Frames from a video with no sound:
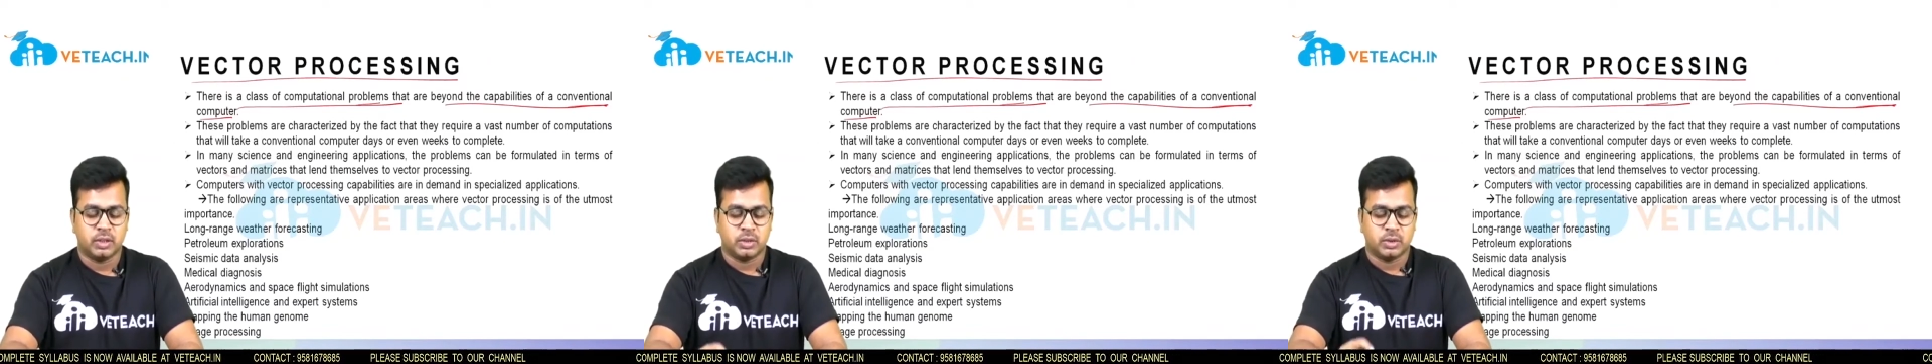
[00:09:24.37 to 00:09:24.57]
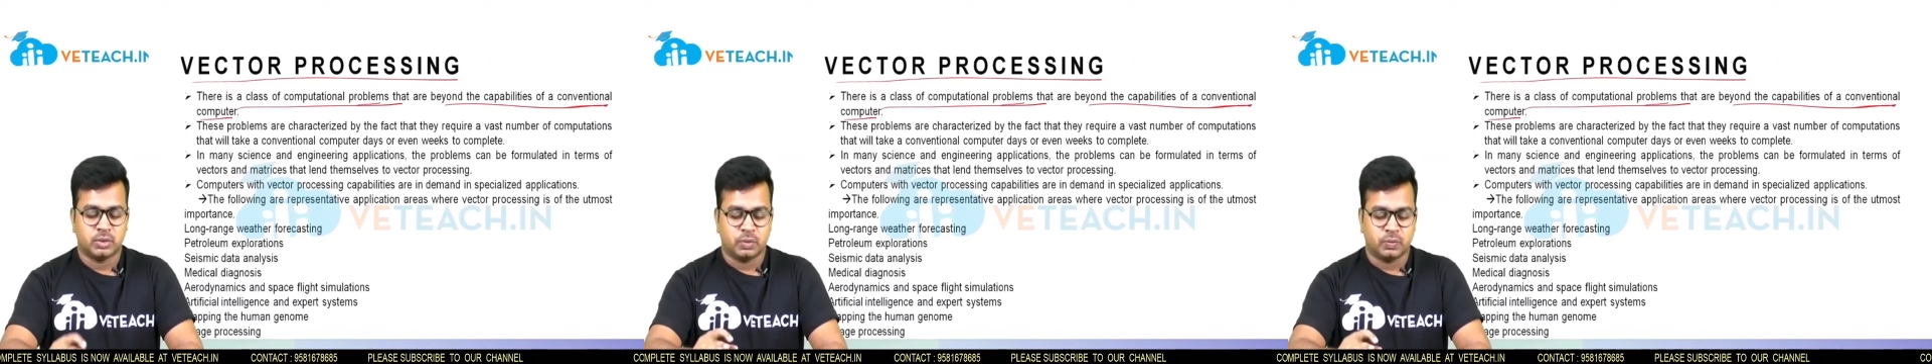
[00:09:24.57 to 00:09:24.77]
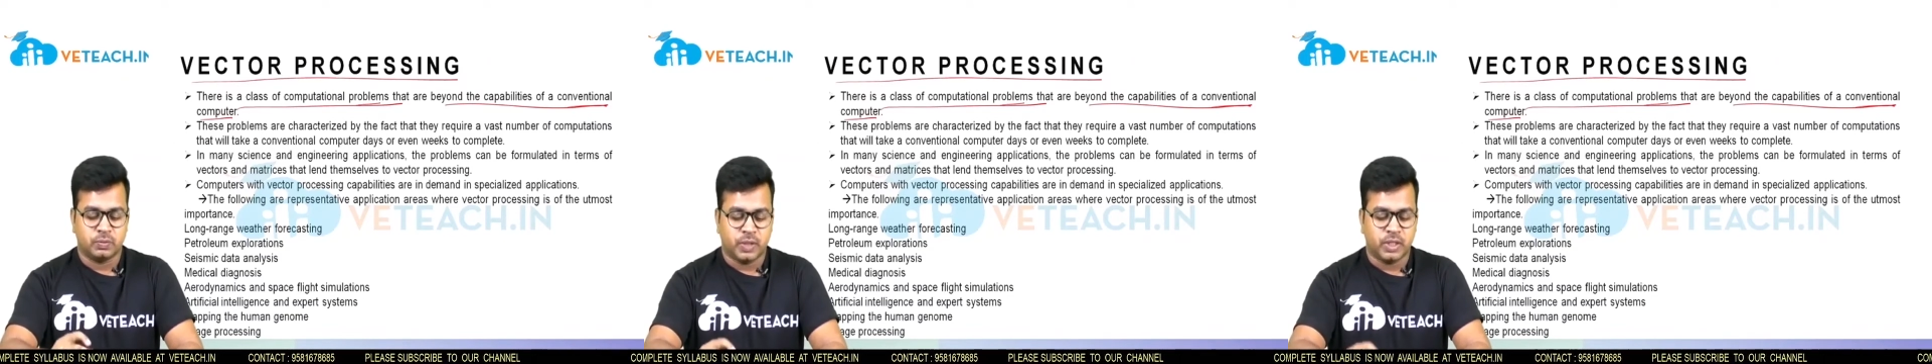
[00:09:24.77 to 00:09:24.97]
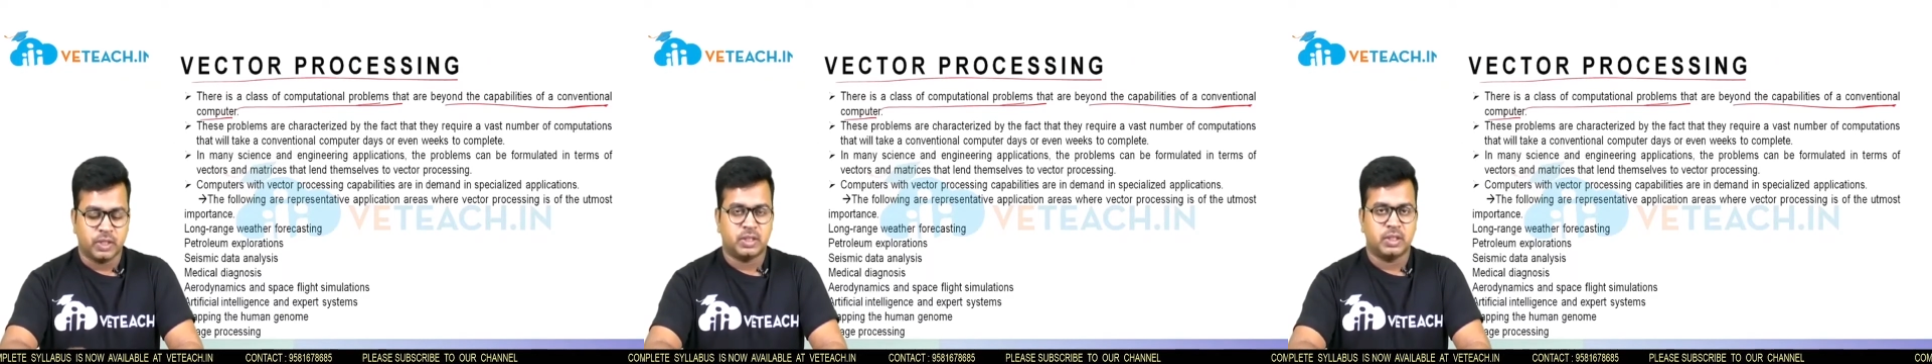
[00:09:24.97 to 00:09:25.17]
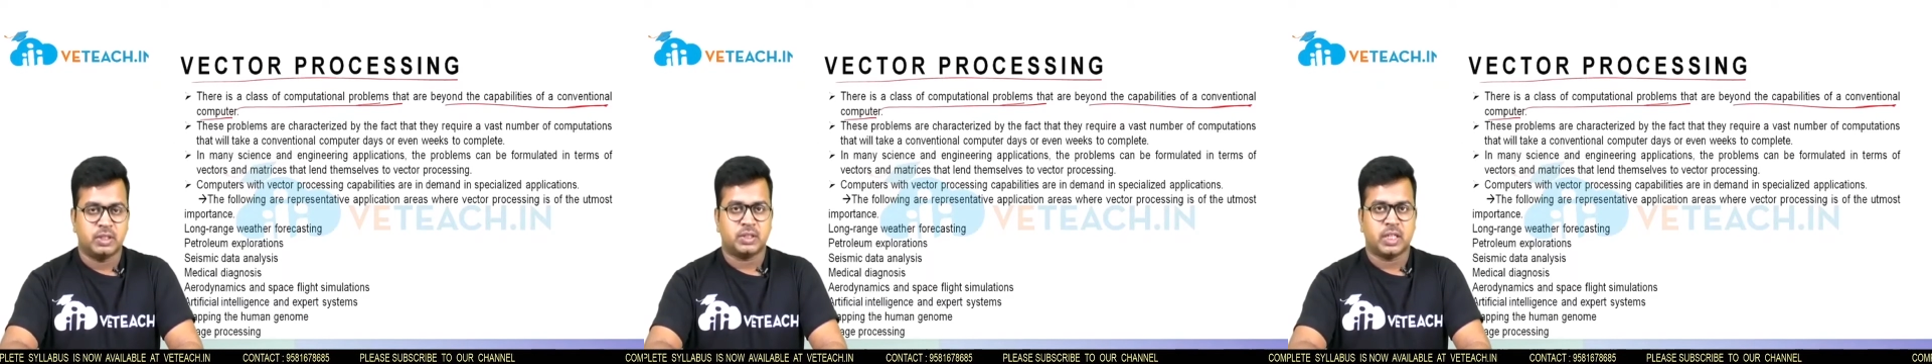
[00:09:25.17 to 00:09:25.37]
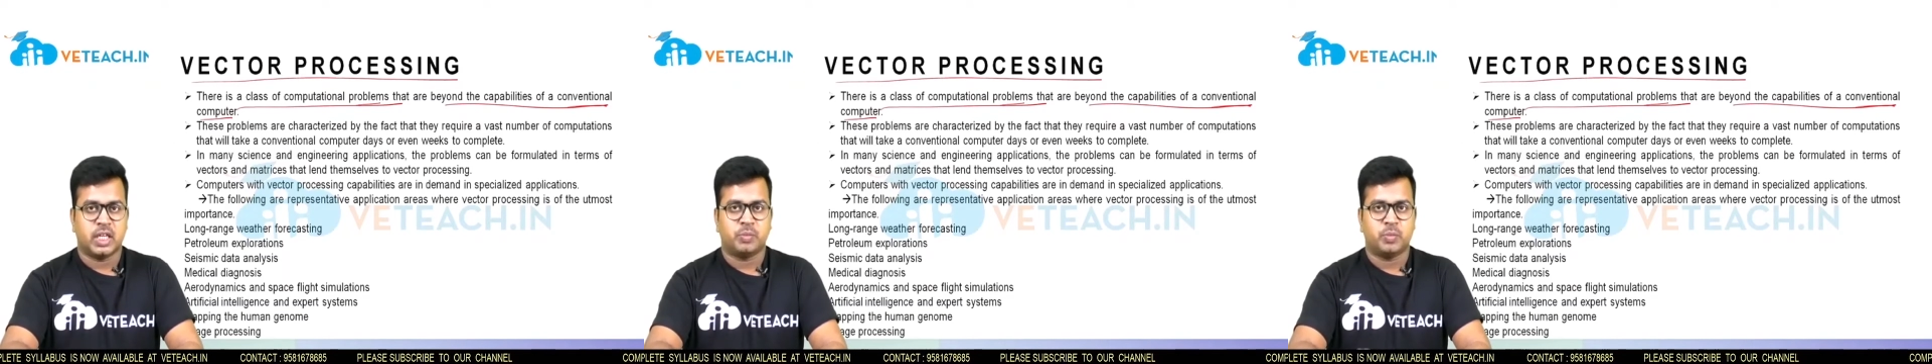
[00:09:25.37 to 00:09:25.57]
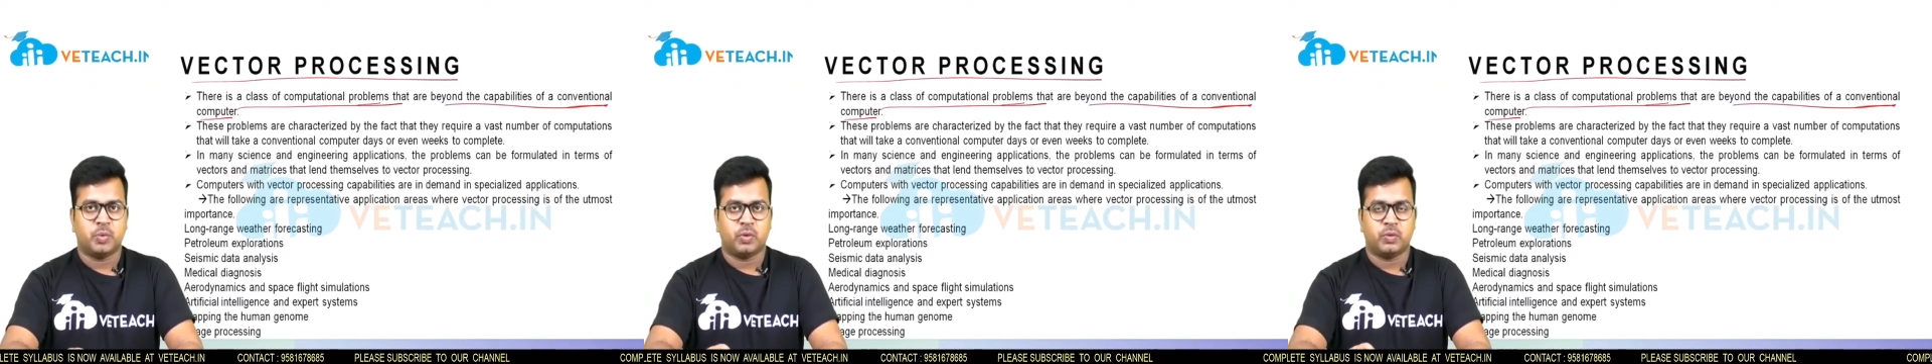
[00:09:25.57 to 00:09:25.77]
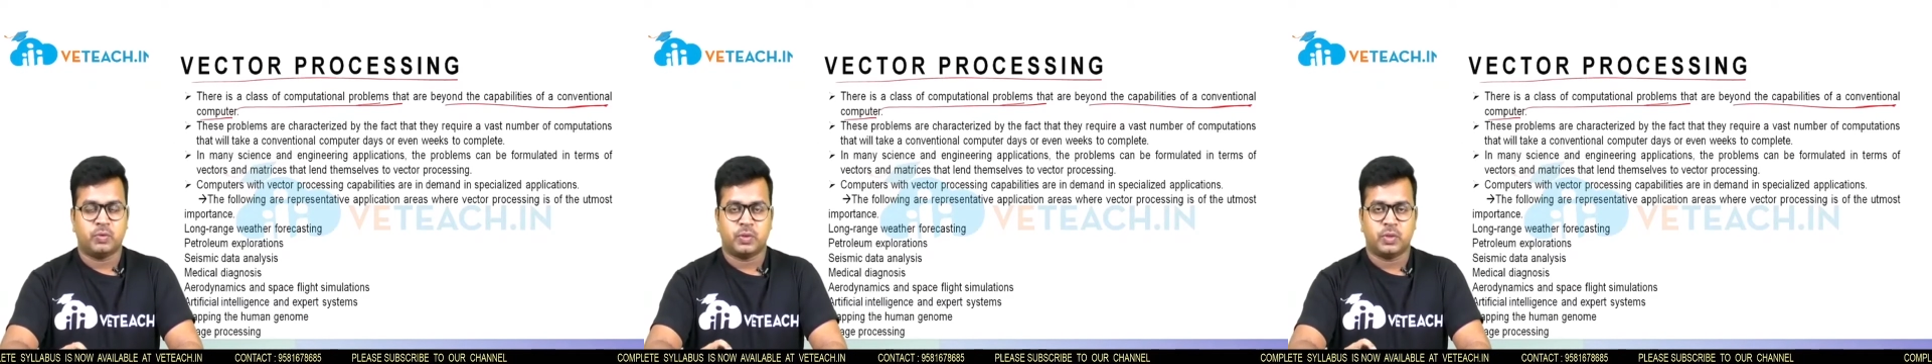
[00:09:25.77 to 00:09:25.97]
So for these type
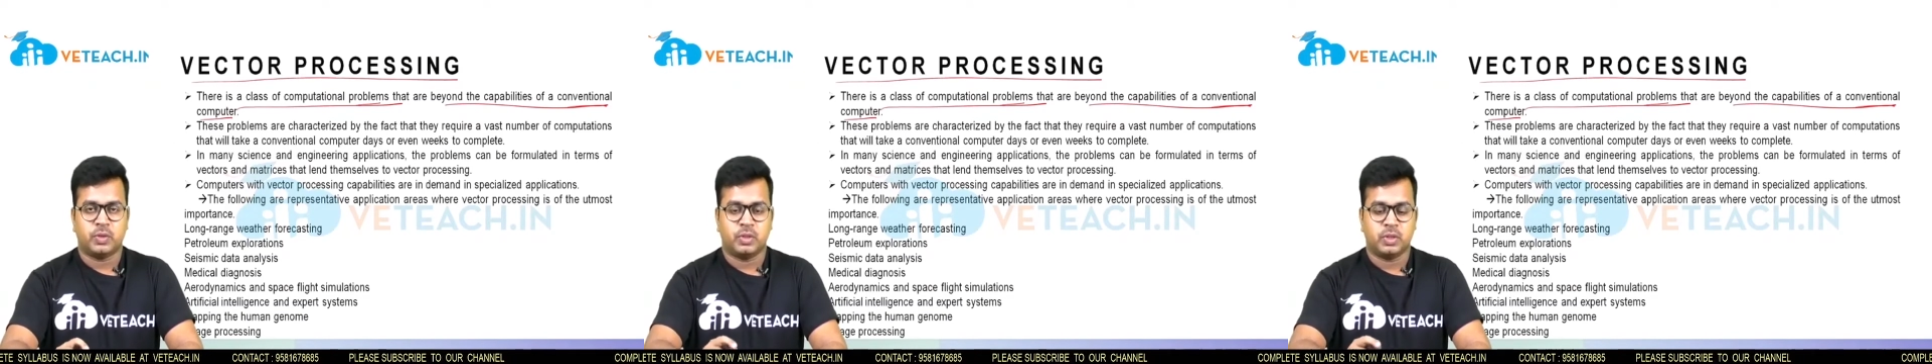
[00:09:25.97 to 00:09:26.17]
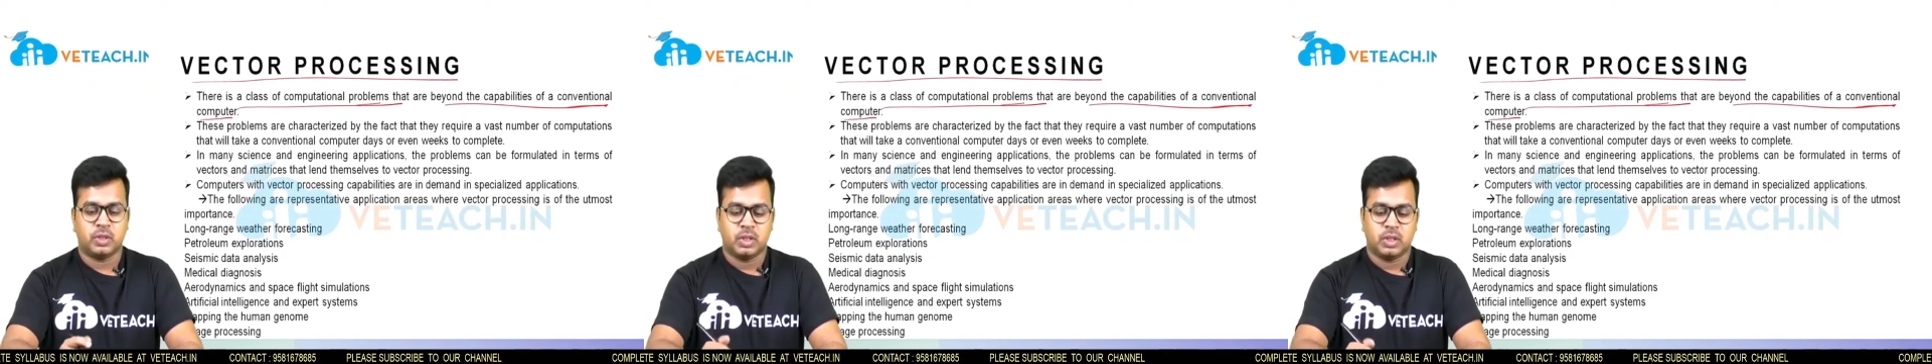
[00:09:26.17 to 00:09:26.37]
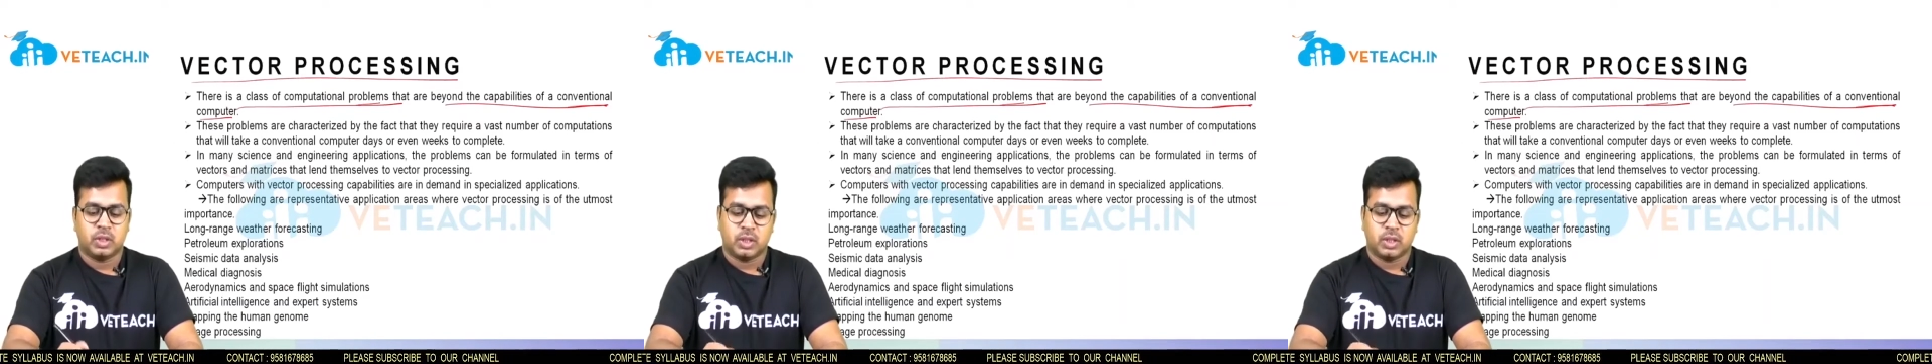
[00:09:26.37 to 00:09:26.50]
of